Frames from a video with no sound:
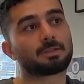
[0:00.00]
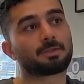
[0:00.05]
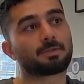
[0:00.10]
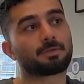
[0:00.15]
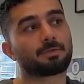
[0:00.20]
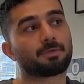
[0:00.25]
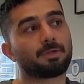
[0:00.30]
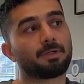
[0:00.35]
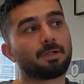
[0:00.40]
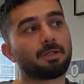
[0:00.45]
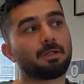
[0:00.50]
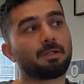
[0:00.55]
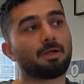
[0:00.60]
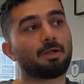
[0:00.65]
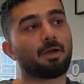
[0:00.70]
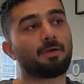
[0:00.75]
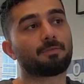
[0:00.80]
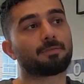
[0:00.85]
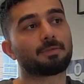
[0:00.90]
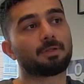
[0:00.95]
3
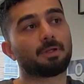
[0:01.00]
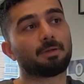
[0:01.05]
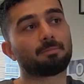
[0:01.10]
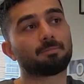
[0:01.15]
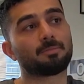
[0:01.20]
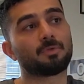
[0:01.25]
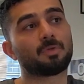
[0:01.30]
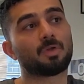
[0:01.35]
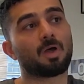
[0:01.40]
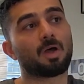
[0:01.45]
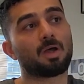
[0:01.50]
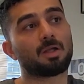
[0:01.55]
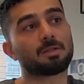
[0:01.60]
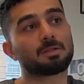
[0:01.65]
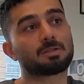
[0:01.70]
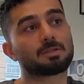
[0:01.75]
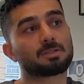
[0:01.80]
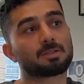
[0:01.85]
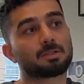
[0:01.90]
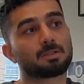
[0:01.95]
of them
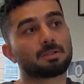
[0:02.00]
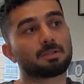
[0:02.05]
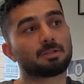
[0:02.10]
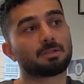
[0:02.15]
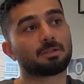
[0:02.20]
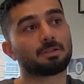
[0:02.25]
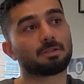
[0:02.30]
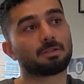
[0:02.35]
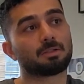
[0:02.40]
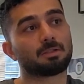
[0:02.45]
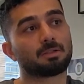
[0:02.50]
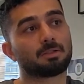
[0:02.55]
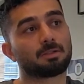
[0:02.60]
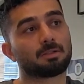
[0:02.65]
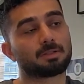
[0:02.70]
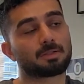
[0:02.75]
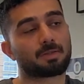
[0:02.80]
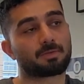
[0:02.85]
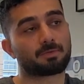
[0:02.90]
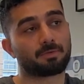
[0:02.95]
not,
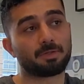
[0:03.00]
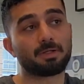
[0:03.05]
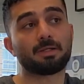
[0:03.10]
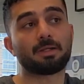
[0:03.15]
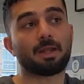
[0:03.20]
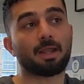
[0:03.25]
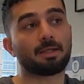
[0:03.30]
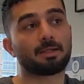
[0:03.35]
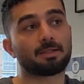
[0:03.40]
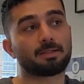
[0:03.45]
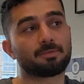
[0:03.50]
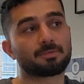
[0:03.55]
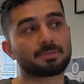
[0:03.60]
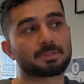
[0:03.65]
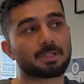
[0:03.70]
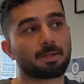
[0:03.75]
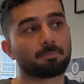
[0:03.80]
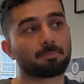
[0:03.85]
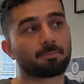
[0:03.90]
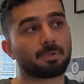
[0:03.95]
3 negative
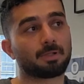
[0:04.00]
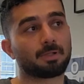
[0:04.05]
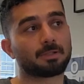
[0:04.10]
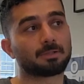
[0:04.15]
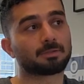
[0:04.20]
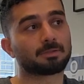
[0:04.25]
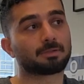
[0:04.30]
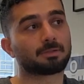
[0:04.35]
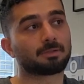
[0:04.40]
samples.